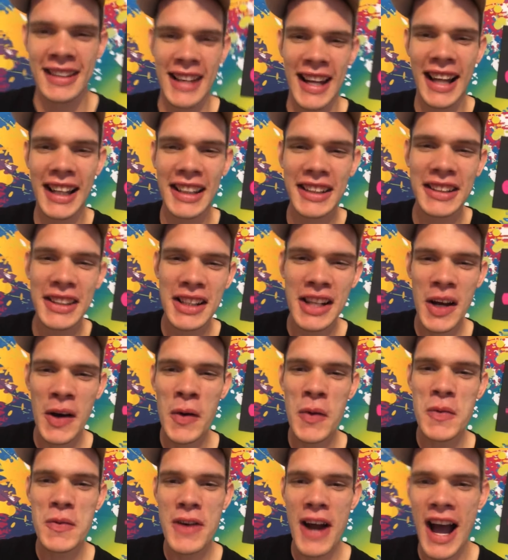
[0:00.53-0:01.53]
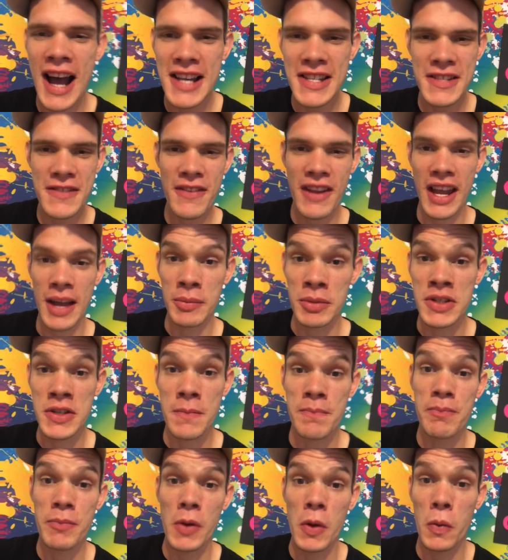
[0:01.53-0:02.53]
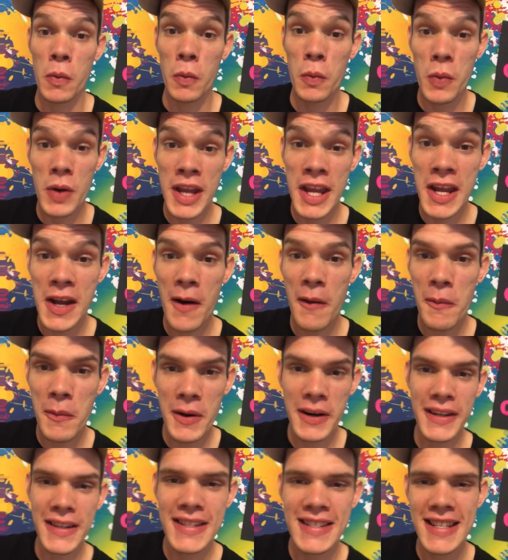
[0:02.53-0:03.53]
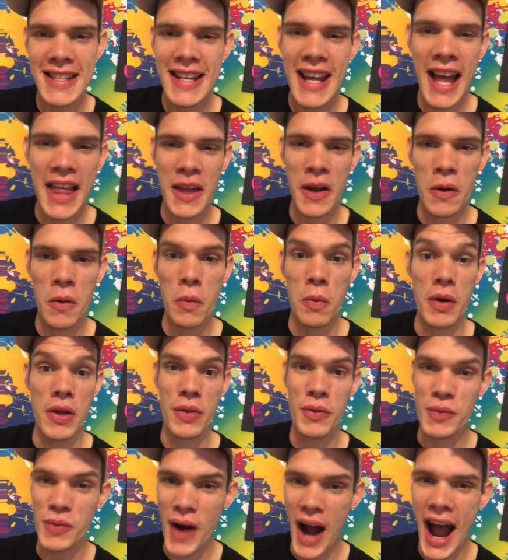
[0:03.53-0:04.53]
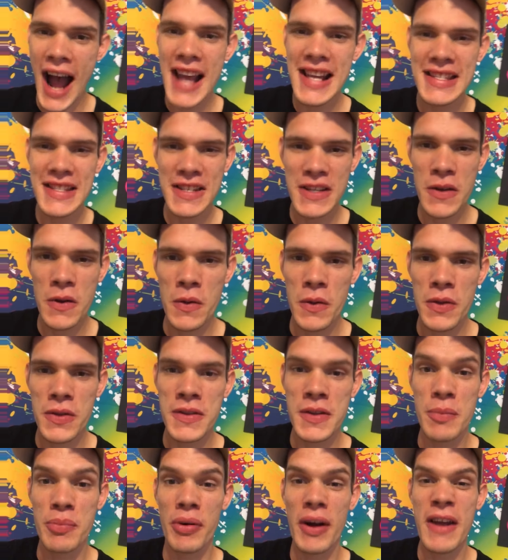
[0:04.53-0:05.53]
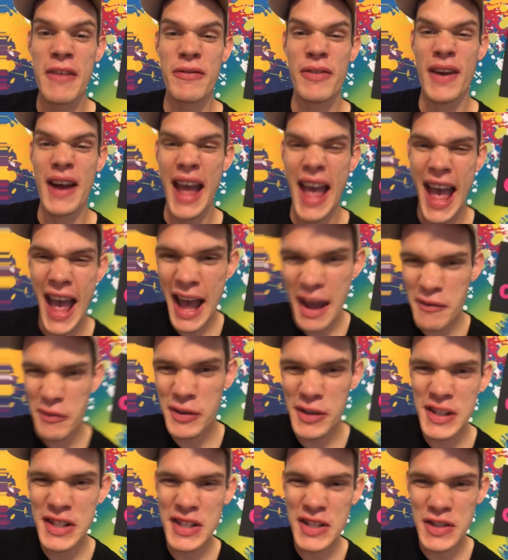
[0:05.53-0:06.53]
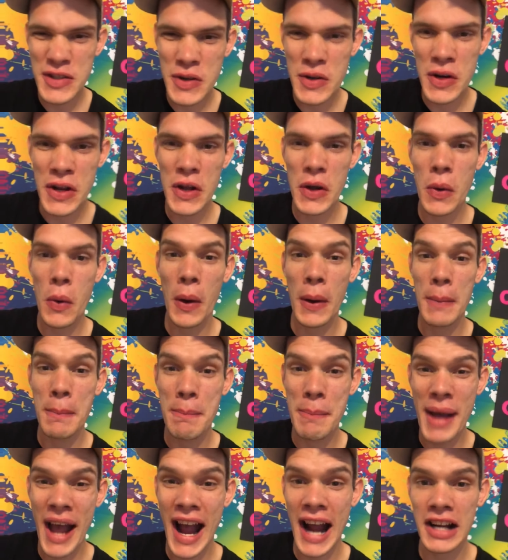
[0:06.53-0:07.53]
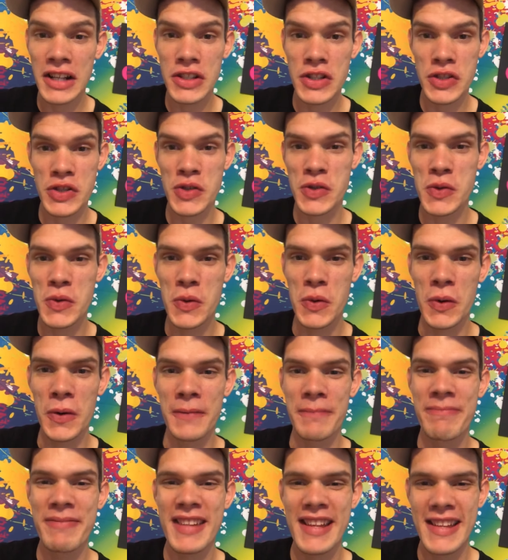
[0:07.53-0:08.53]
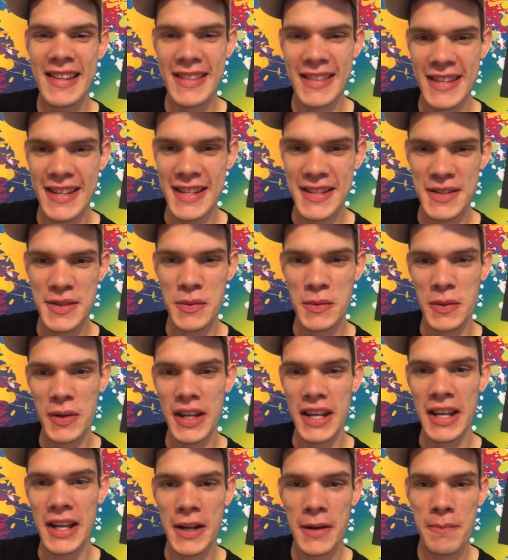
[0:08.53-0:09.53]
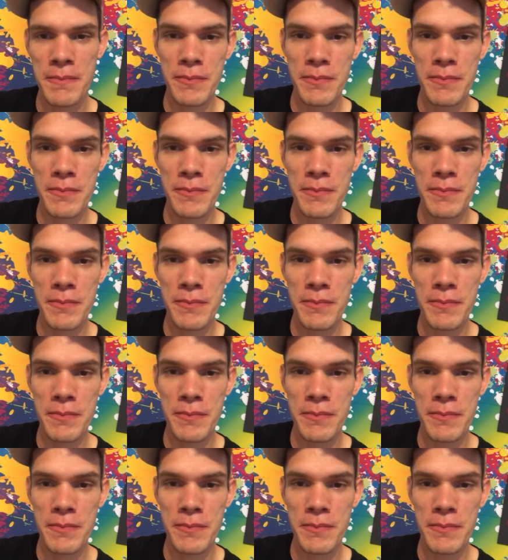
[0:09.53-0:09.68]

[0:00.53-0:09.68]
Hello, RISE families. We are working together with RISE Youth to pray for every student going back to school this week.